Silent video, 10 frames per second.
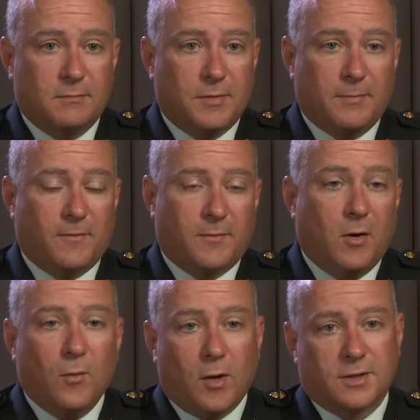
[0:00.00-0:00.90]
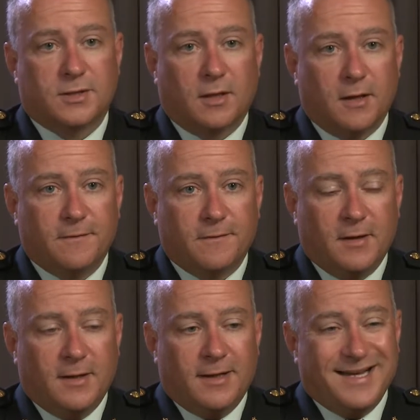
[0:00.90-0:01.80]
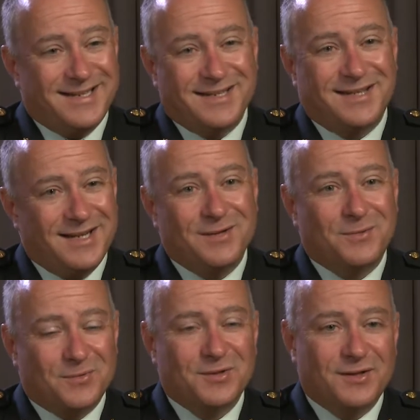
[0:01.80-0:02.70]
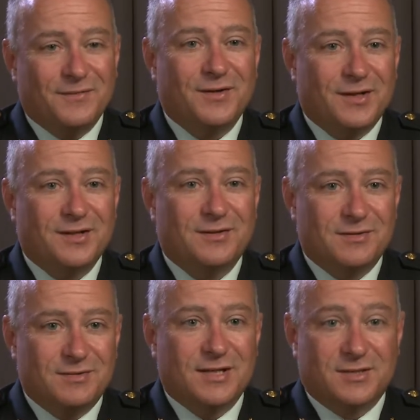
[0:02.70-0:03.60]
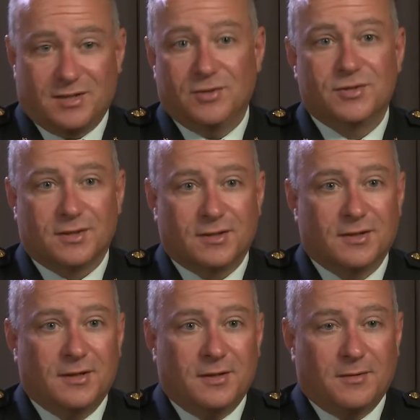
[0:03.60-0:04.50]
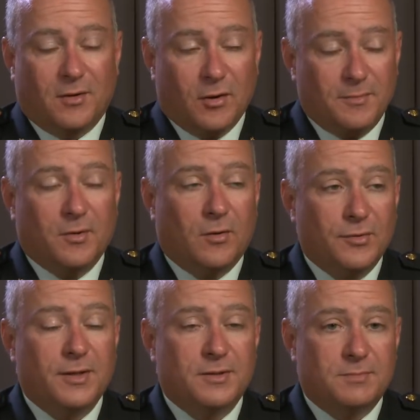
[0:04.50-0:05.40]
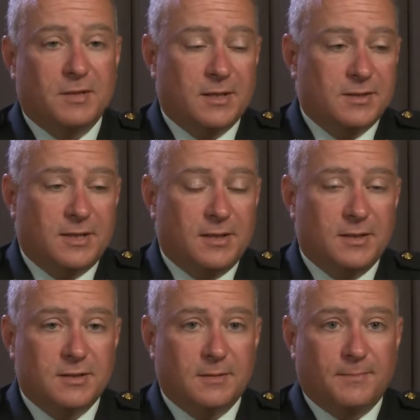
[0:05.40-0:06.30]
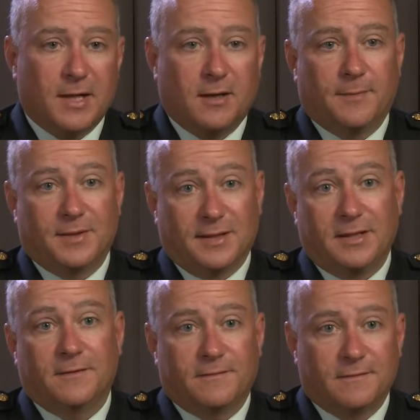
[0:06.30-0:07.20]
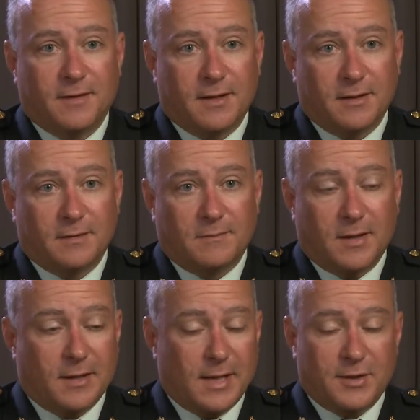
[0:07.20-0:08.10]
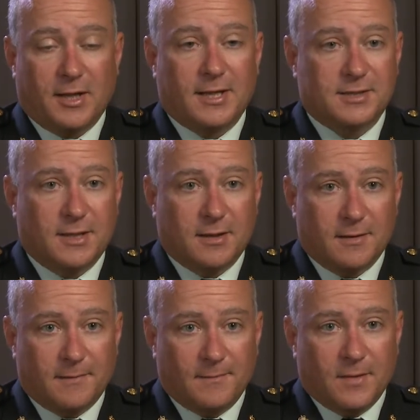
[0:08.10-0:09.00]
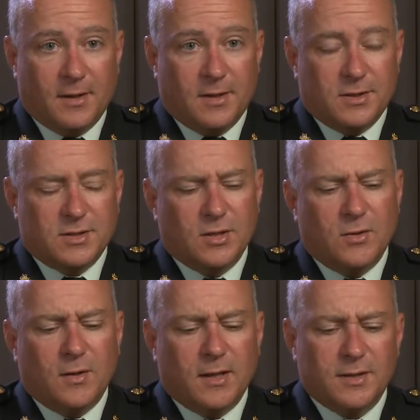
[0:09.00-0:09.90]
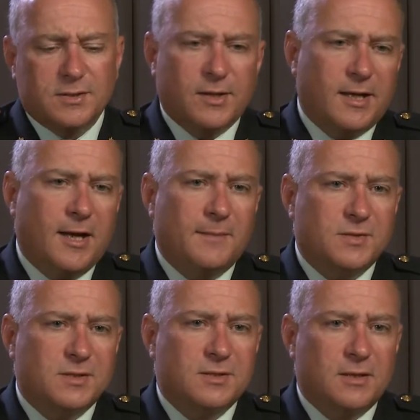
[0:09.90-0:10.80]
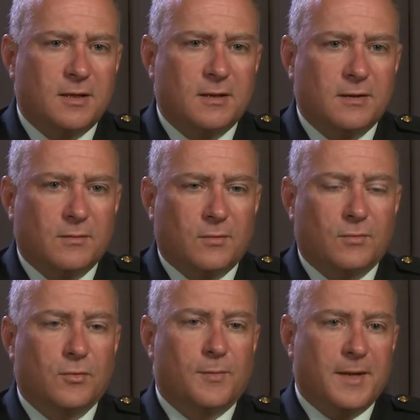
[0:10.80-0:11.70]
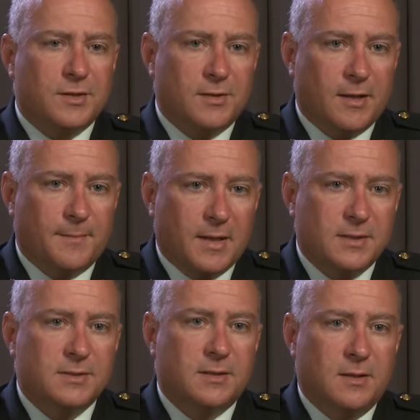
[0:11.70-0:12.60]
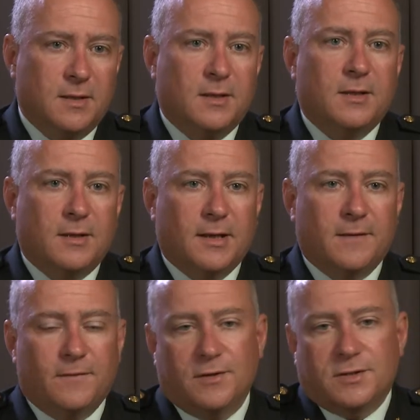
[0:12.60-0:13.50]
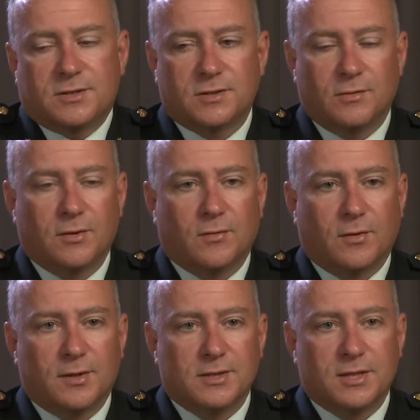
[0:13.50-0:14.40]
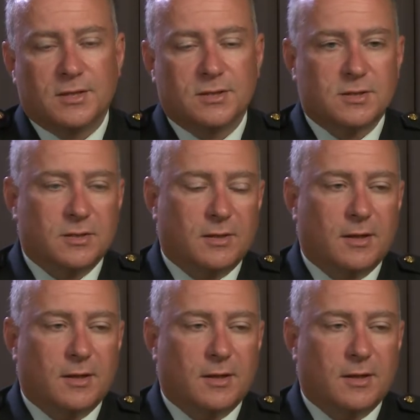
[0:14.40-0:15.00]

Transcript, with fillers: people from all walks of life. And yet they were living in destitution, all only because they needed to pack up and leave at the last second. So, so the camps were rudimentary at best. You had various UN organizations,